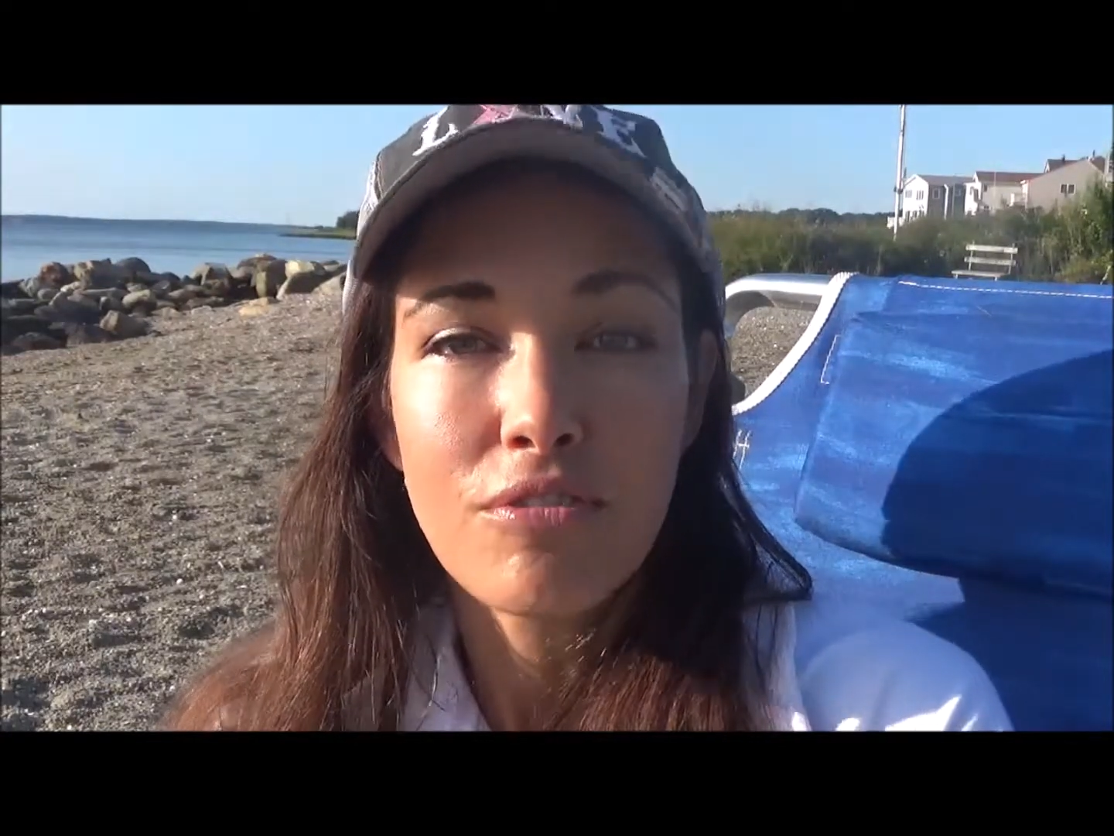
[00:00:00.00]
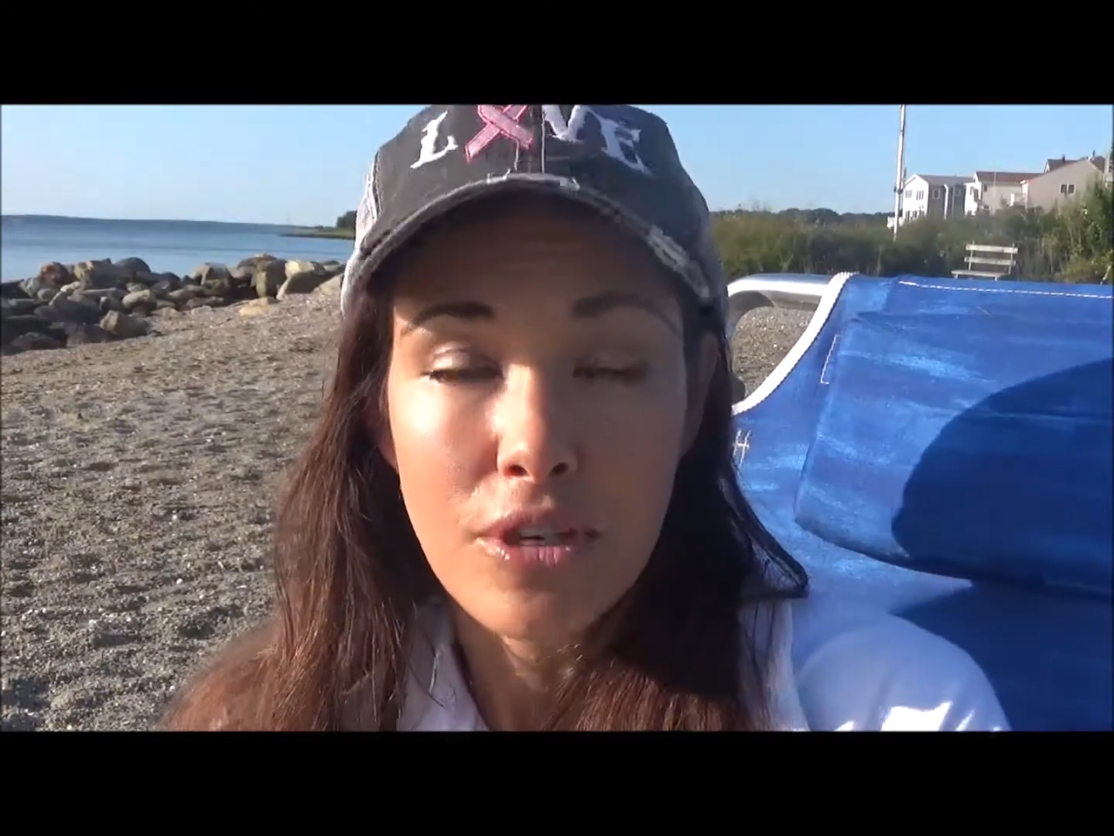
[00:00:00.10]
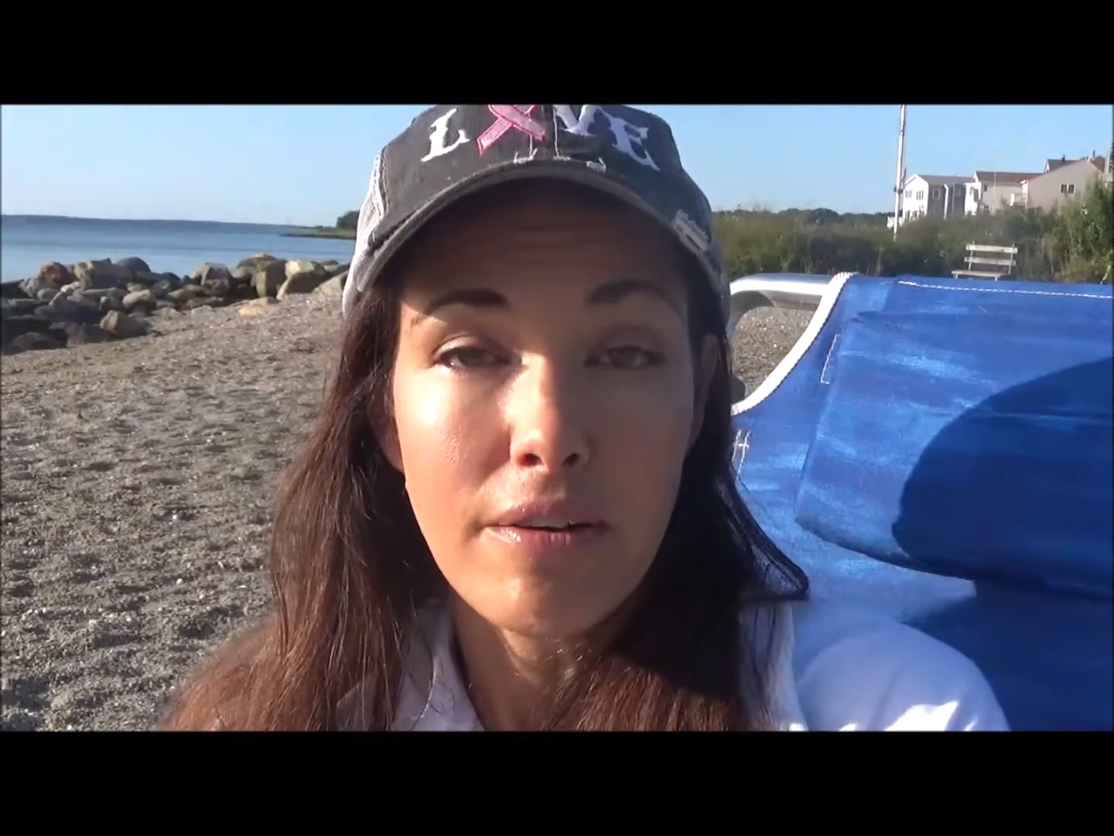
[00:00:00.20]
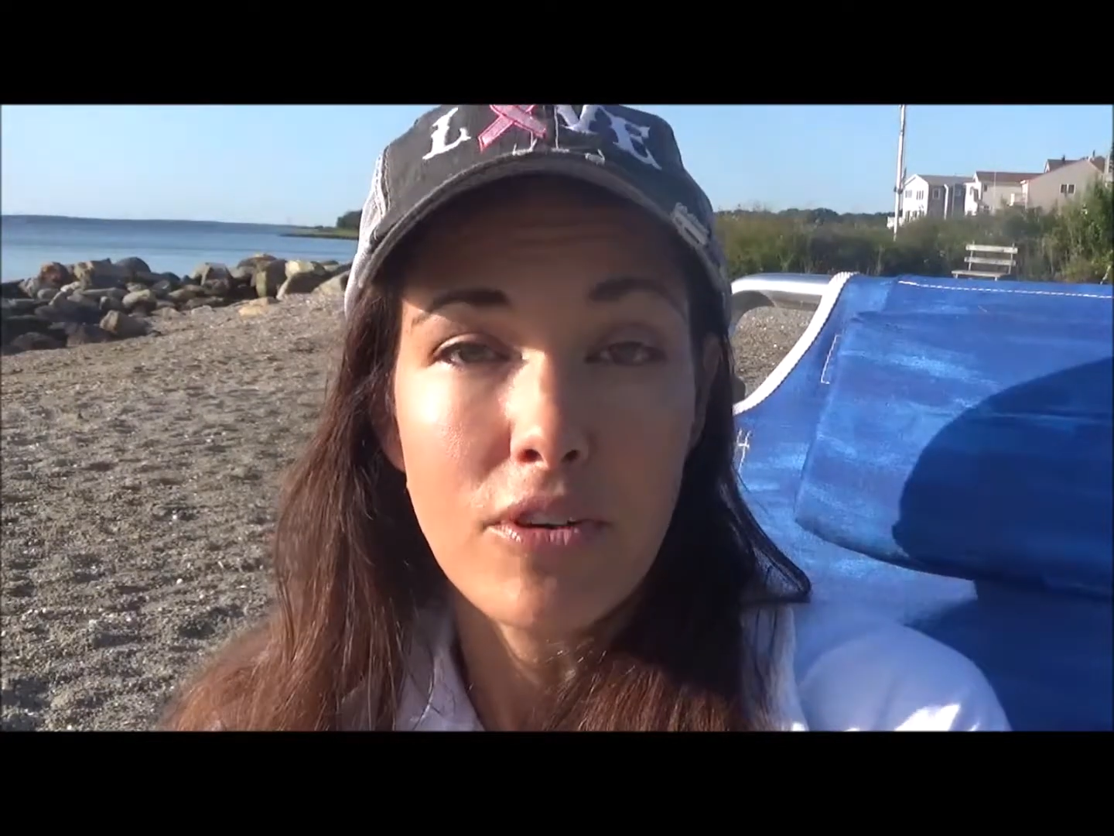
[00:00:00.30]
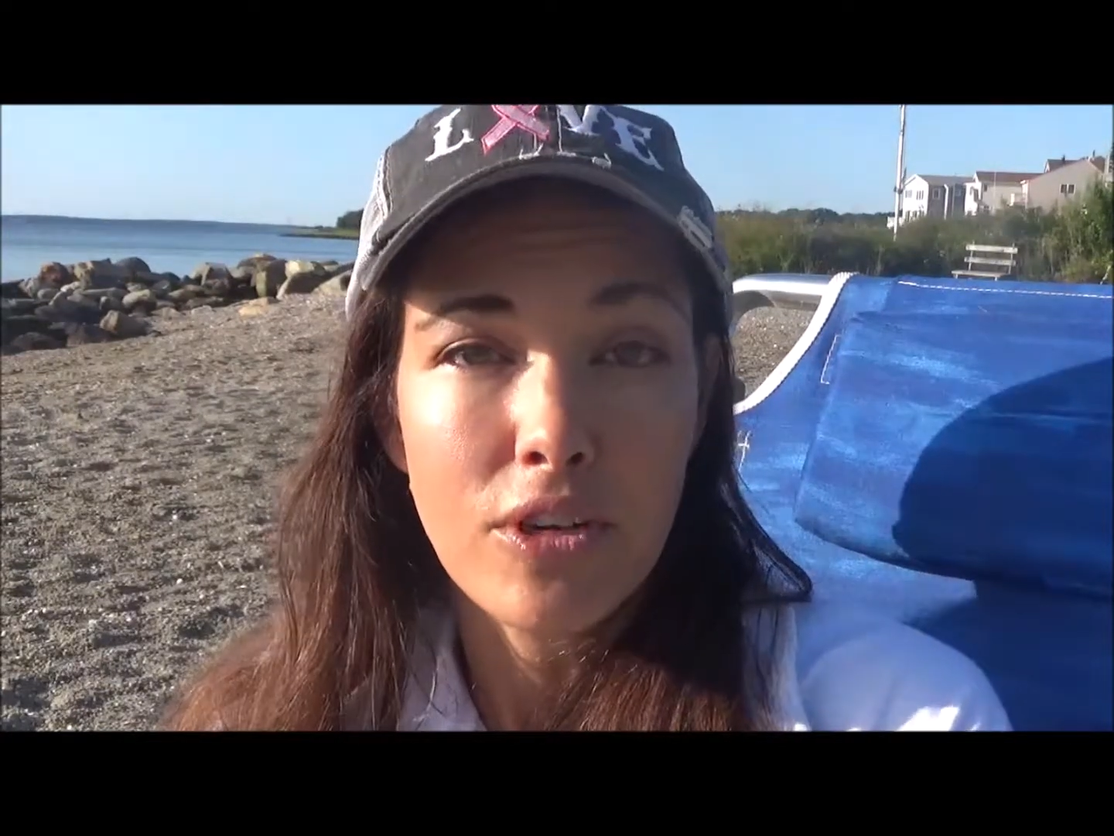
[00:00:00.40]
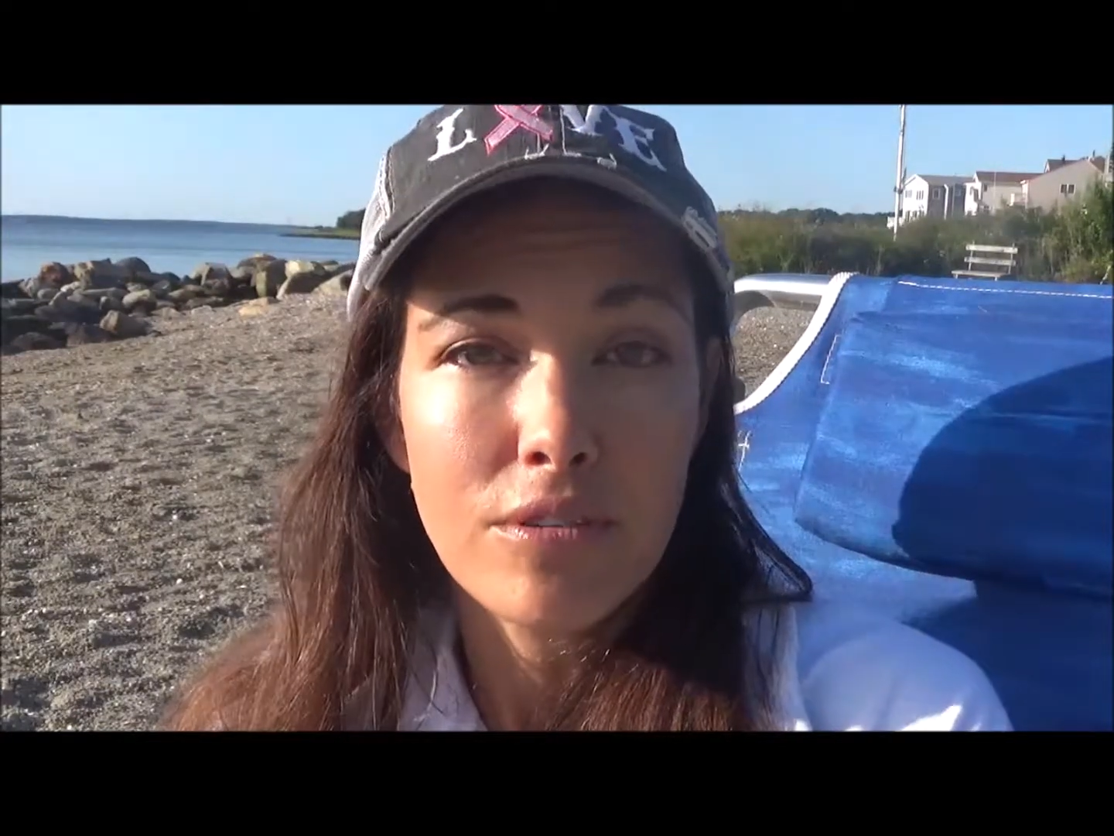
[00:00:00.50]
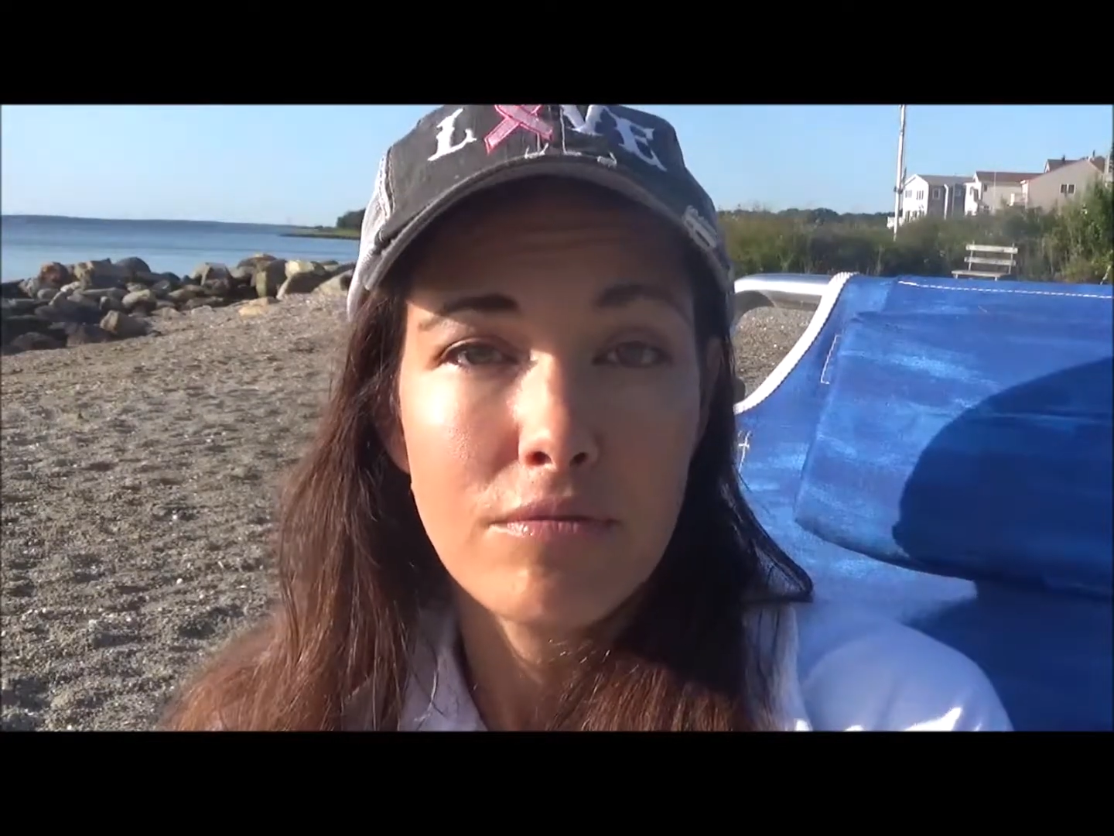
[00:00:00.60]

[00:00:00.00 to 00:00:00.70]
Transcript: forever.